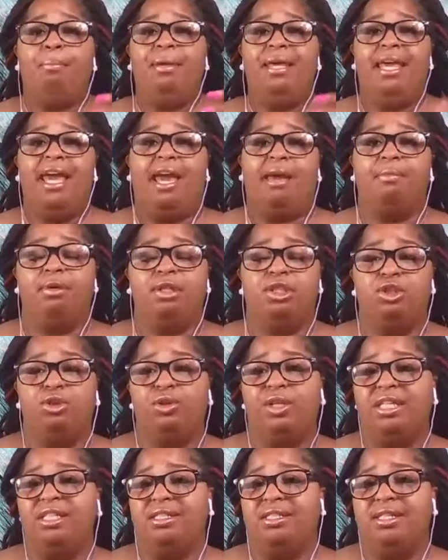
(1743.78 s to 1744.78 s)
be able to
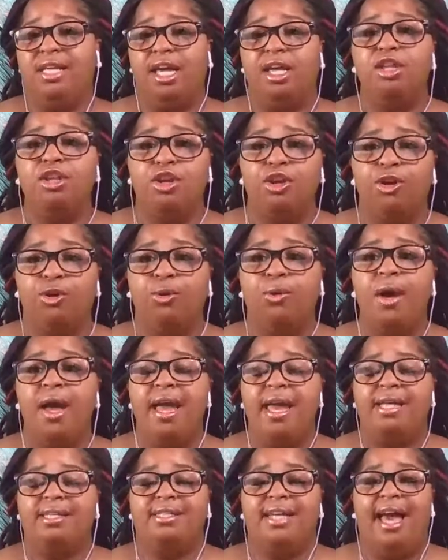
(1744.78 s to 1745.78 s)
continue
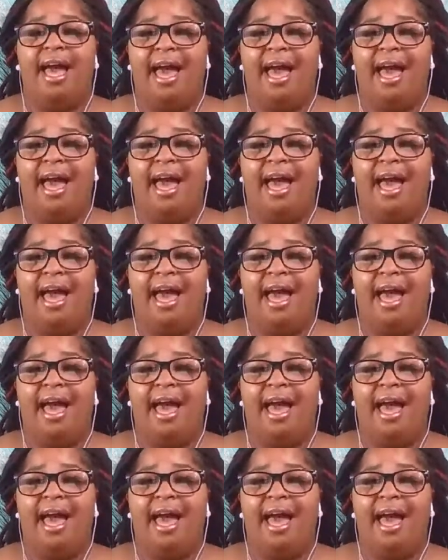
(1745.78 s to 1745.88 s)
to